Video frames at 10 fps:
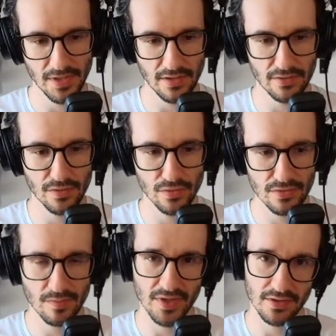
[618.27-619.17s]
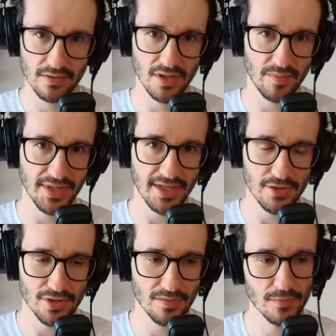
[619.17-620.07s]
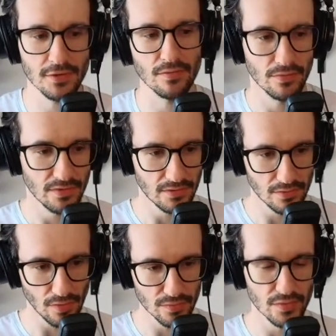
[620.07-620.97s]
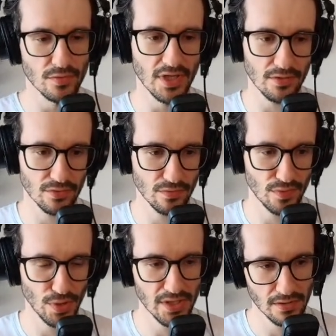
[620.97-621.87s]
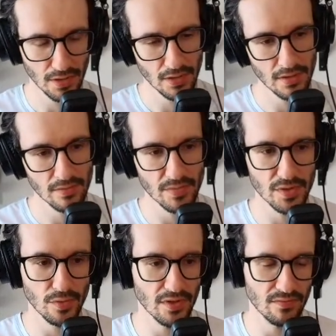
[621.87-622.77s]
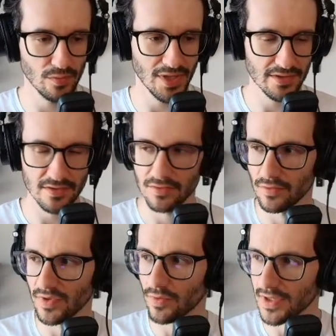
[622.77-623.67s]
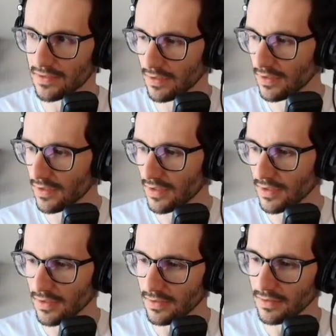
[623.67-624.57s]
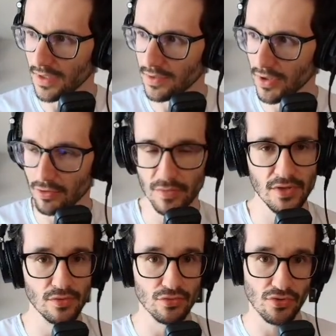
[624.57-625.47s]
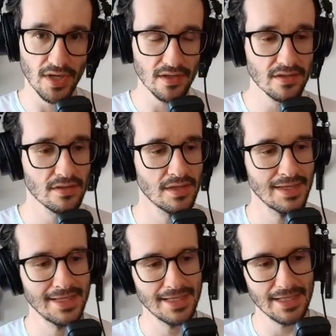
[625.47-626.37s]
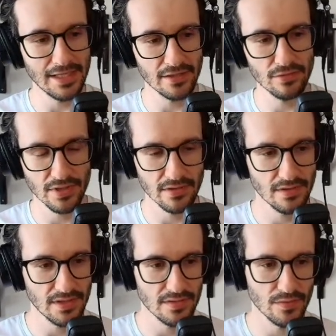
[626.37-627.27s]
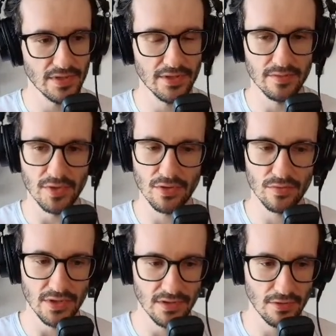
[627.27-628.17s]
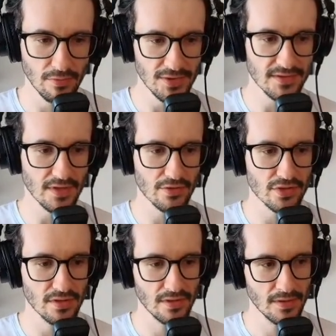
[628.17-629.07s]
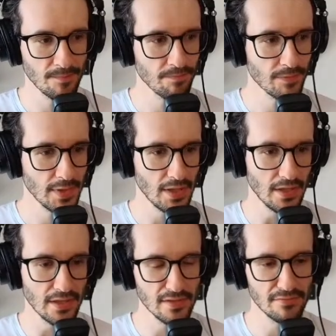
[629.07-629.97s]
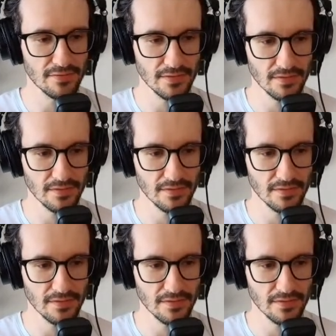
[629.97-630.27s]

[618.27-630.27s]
are used by the application, so those you cannot overwrite, but you have full access to the rest. I recommend to try it, and you can as well let me know in the comments section if